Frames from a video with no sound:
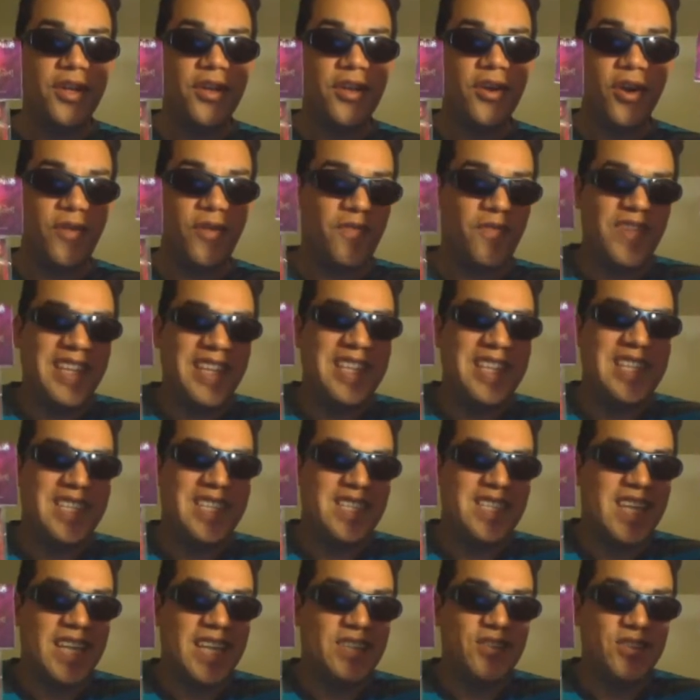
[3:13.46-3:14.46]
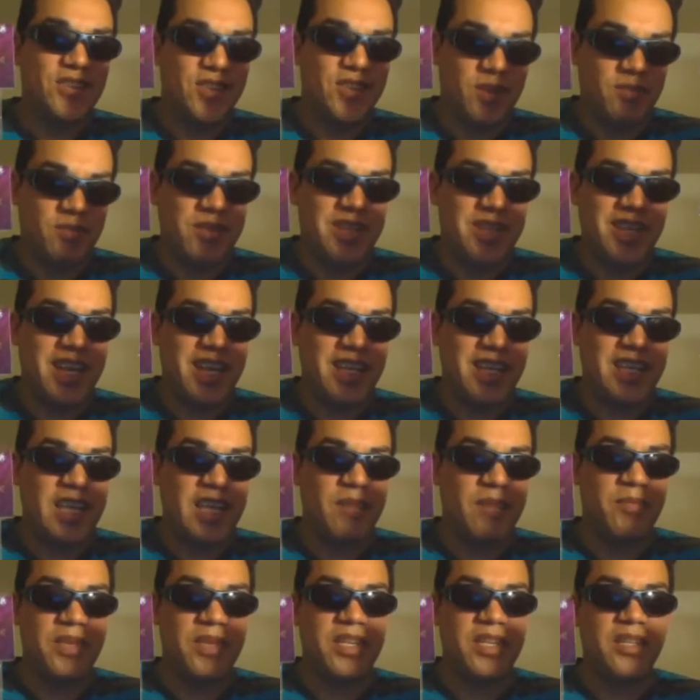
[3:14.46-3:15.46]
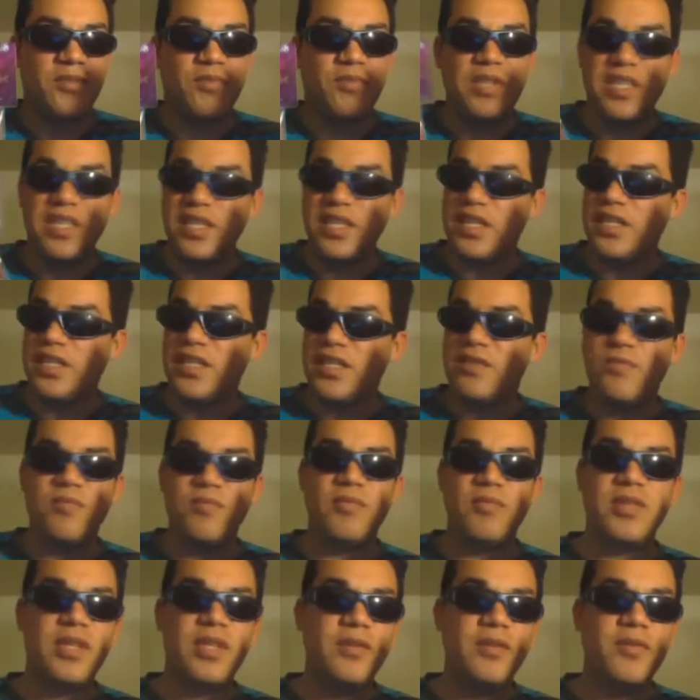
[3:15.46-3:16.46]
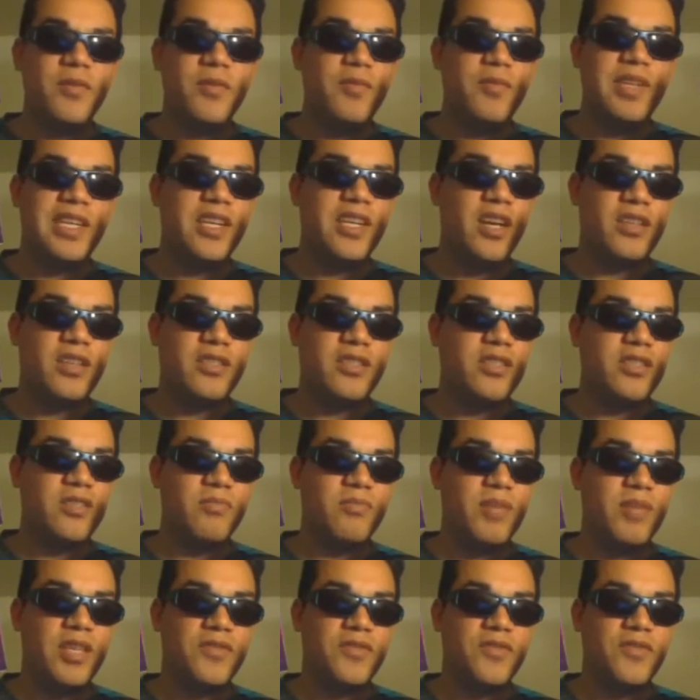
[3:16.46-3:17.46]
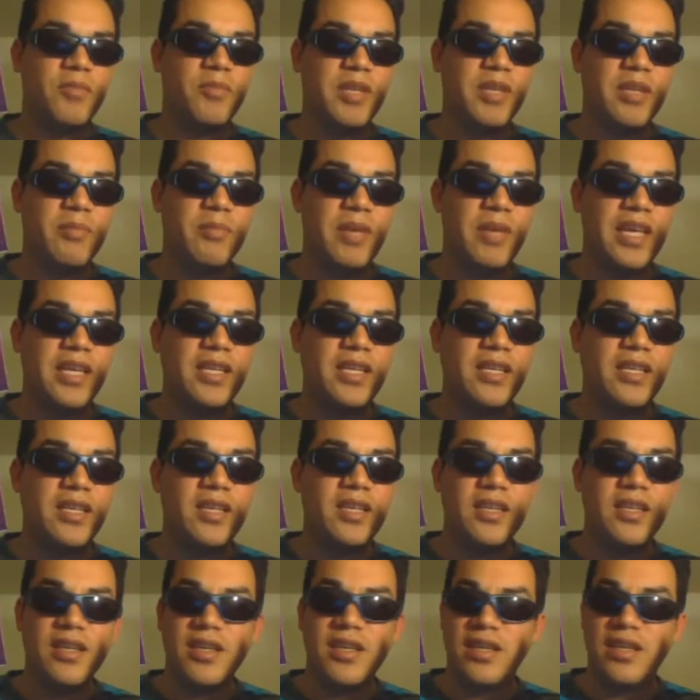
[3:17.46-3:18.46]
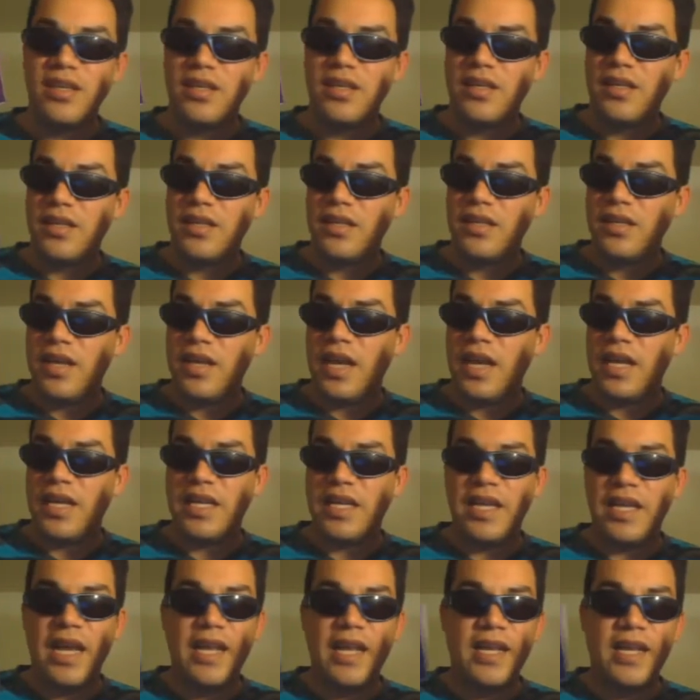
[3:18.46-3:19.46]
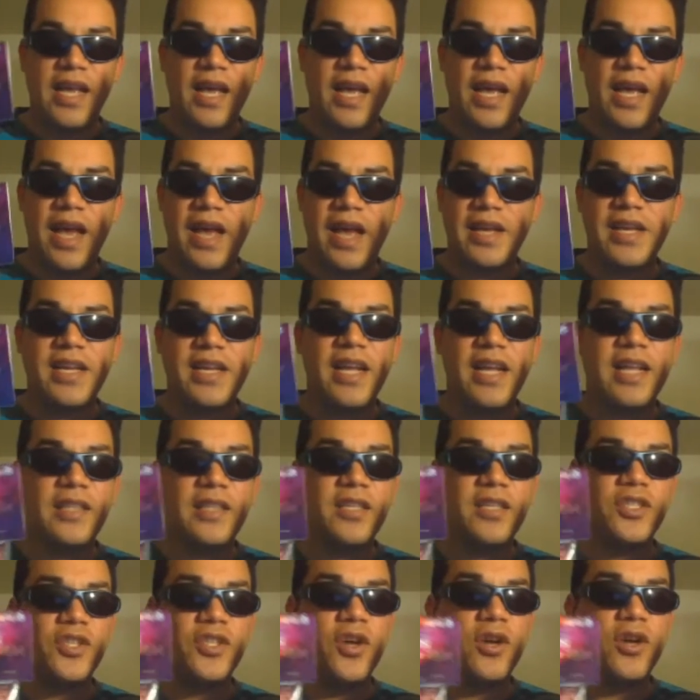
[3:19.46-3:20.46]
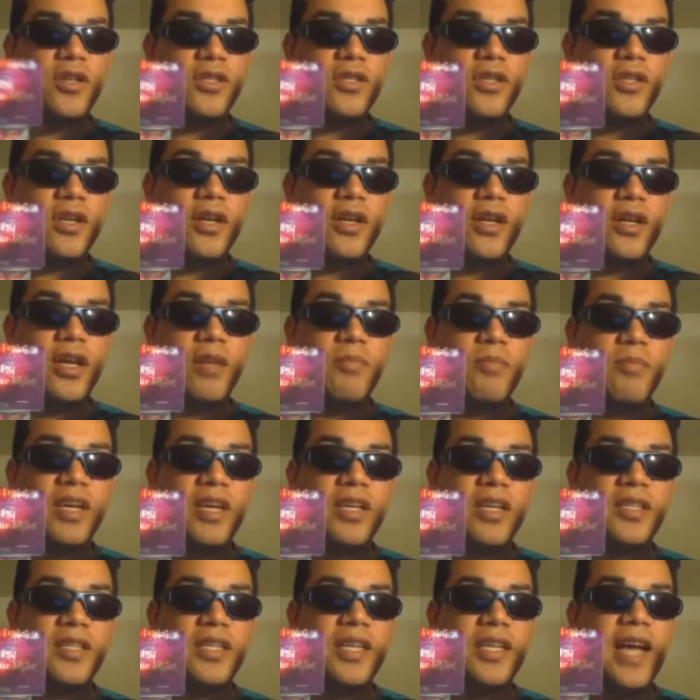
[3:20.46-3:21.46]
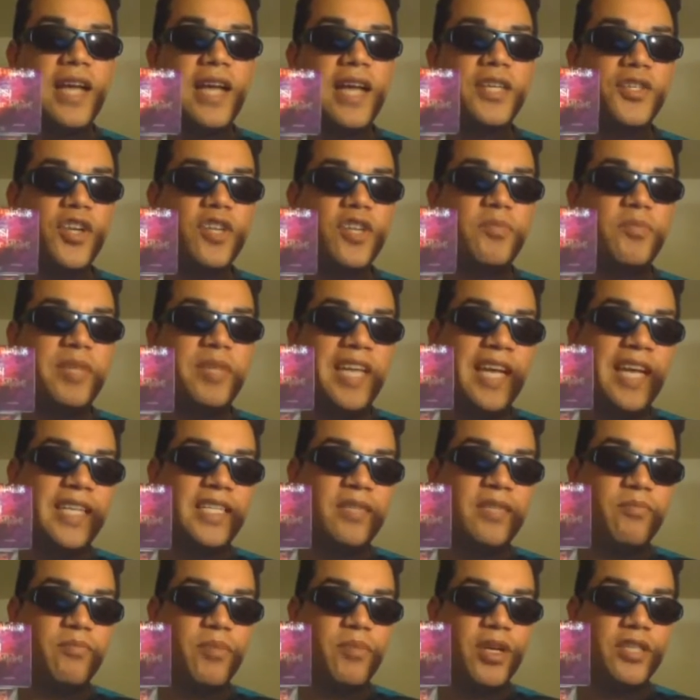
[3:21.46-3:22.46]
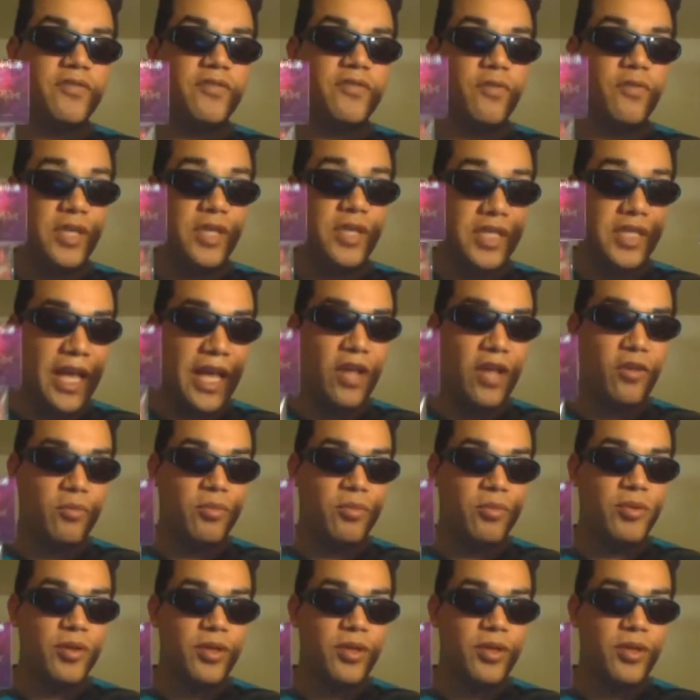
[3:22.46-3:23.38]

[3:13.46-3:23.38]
or fifty cents or something like that. Because really, this is this didn't really cost too much for me to make. Uh, it, it, I did have to charge, uh, um, uh, the guy charged me eighteen bucks for his help.